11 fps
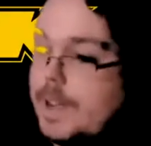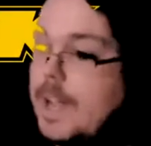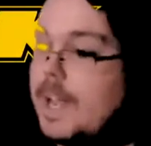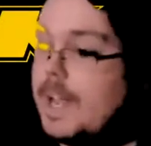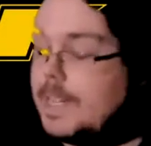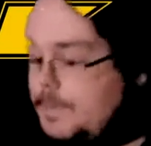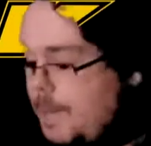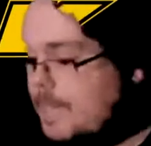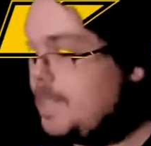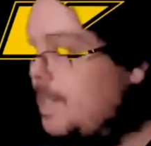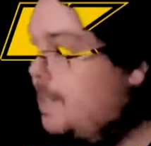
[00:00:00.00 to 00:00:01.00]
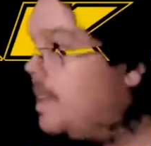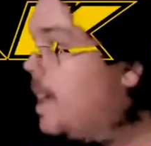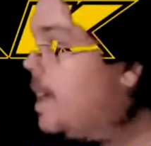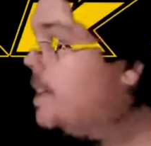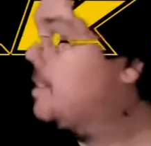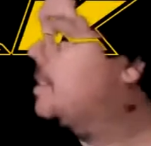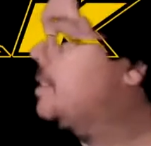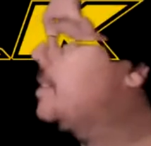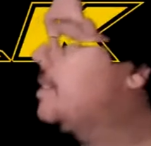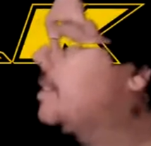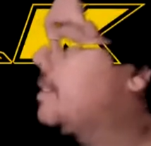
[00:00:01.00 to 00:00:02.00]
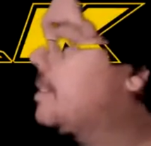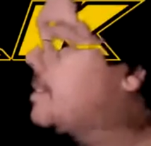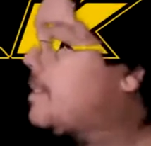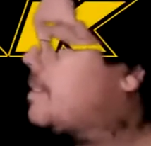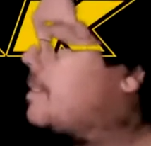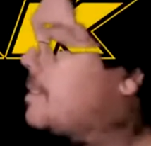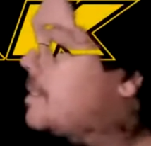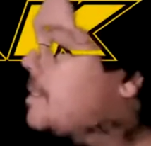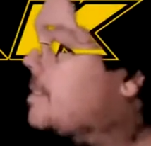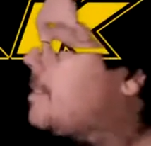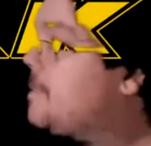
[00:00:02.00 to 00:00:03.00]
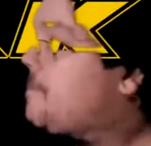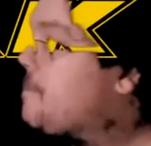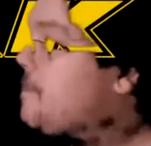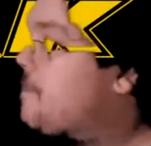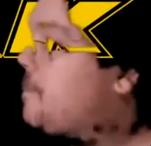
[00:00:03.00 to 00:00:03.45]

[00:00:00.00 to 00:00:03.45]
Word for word: It's basically that. I get you, but